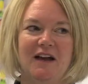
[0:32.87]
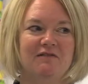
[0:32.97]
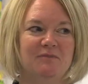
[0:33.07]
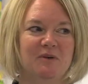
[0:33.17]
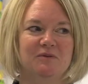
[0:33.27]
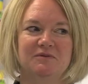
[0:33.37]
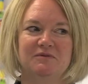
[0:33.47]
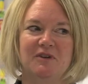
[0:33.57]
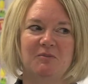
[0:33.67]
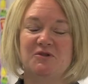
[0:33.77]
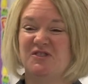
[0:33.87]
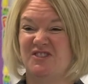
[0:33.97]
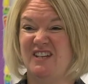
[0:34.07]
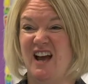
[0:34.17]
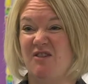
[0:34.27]
have about almost
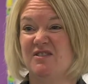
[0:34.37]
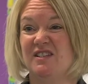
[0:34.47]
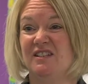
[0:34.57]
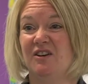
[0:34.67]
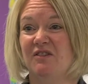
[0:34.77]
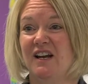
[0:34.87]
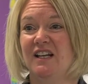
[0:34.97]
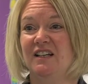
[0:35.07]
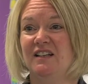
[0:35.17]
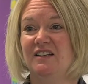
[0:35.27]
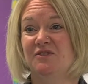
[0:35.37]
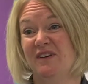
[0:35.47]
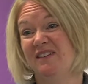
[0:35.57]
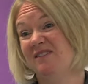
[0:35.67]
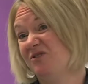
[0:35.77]
30 hours in already,
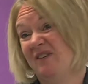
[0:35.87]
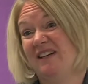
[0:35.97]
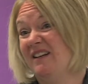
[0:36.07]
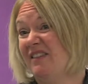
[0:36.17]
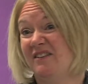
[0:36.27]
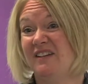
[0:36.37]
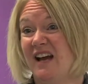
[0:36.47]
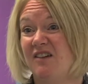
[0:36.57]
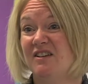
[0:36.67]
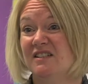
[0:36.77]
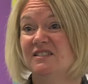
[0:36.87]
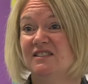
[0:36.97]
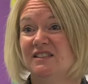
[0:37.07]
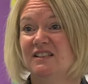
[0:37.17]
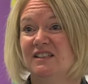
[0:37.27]
20, 20 to 30 hours.
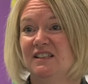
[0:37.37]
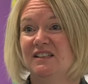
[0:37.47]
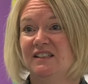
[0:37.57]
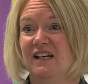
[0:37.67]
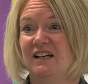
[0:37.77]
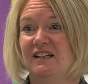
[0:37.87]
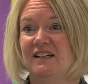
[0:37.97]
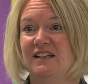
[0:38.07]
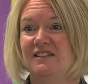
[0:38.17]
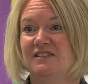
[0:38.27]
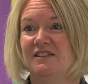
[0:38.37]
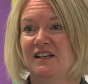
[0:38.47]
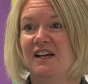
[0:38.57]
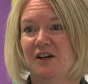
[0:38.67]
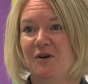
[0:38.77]
Yeah, it's
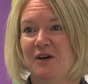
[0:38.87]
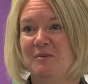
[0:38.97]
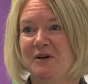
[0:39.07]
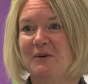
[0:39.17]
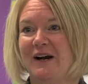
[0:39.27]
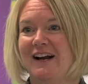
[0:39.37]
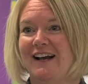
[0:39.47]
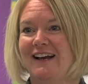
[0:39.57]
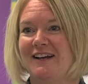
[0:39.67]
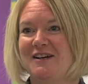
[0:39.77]
quite a bit of work.